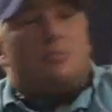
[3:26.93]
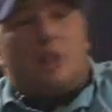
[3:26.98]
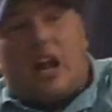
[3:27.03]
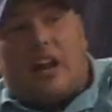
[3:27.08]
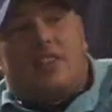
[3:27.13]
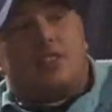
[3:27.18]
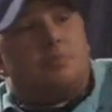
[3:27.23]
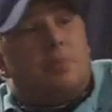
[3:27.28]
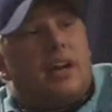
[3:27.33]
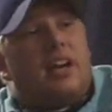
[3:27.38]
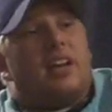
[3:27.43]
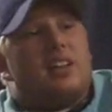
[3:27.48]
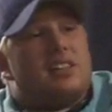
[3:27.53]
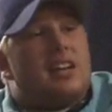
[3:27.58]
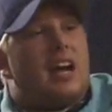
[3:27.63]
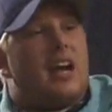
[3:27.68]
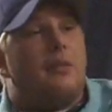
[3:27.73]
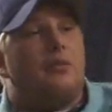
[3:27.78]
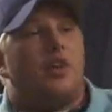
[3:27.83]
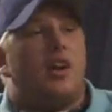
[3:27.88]
I'm not as big as
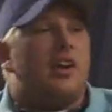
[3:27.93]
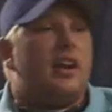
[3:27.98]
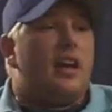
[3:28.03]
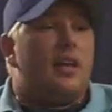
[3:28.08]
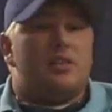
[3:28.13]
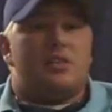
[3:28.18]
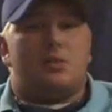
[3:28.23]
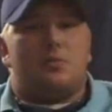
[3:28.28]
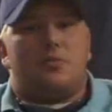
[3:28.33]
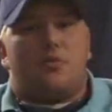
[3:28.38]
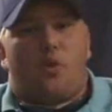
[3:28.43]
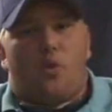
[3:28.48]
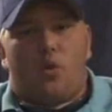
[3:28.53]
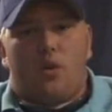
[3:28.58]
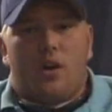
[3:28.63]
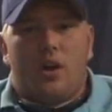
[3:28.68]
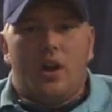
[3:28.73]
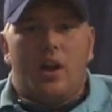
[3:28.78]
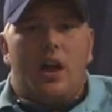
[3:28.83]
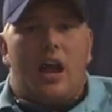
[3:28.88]
I am right now. This is
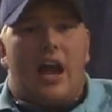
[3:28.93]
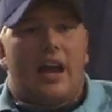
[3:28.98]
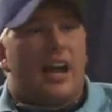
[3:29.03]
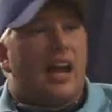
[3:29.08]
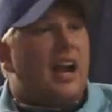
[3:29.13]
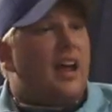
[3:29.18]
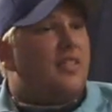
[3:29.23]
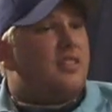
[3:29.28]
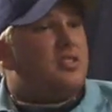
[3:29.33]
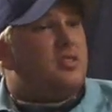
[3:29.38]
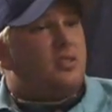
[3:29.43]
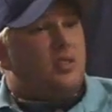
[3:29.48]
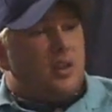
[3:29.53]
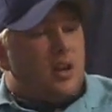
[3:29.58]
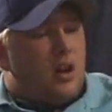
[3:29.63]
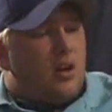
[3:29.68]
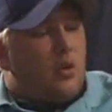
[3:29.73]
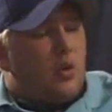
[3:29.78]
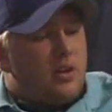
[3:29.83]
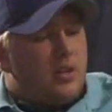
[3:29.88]
before I got out of
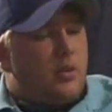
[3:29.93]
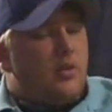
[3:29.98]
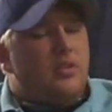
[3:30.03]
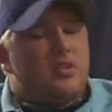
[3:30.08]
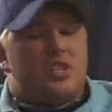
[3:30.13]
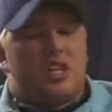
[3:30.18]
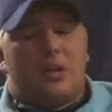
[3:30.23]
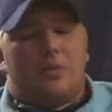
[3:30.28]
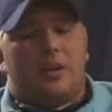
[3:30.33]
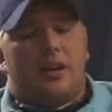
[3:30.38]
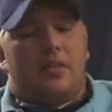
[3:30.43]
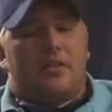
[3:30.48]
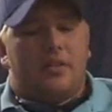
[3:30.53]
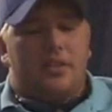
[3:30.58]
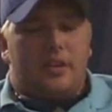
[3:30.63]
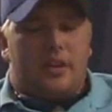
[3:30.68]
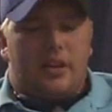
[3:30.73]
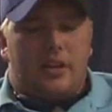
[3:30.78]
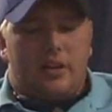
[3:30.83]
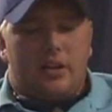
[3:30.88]
the, quit doing the gym and
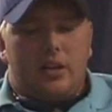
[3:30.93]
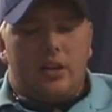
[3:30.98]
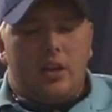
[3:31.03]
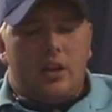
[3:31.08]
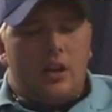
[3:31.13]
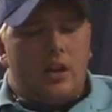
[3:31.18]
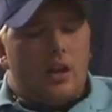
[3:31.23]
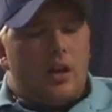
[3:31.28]
everything.